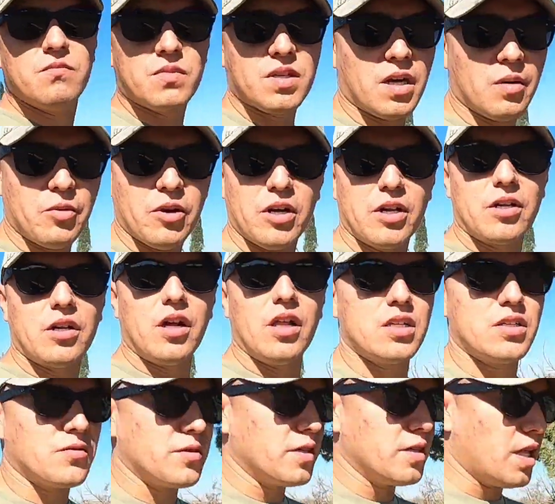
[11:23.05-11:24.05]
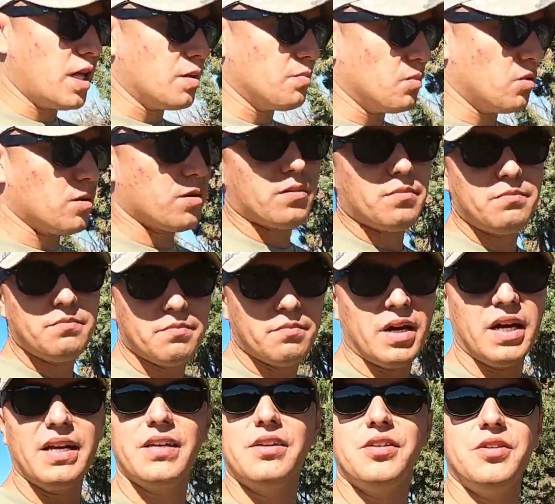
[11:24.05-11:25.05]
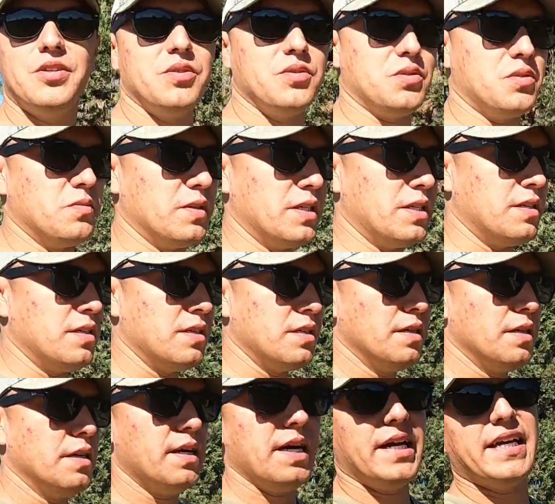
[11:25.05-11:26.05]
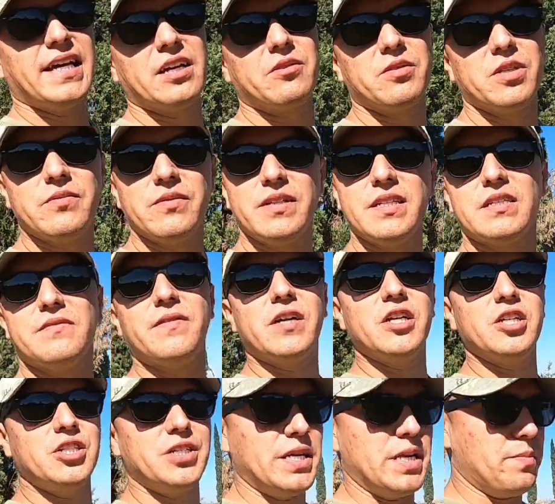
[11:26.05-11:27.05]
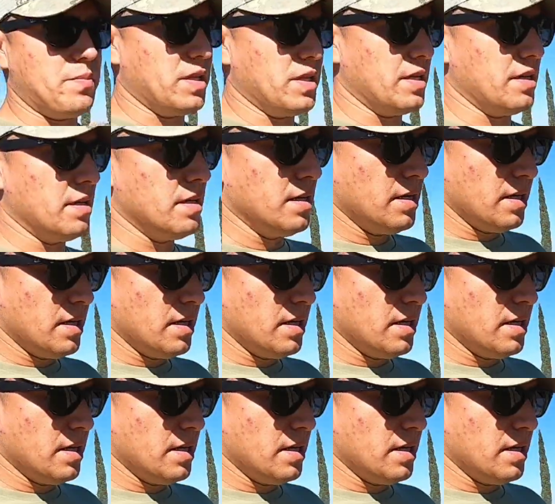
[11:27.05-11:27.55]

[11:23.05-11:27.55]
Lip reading: A couple $100 for your lawnmower, buying a used one. Again, we're doing this very cheaply.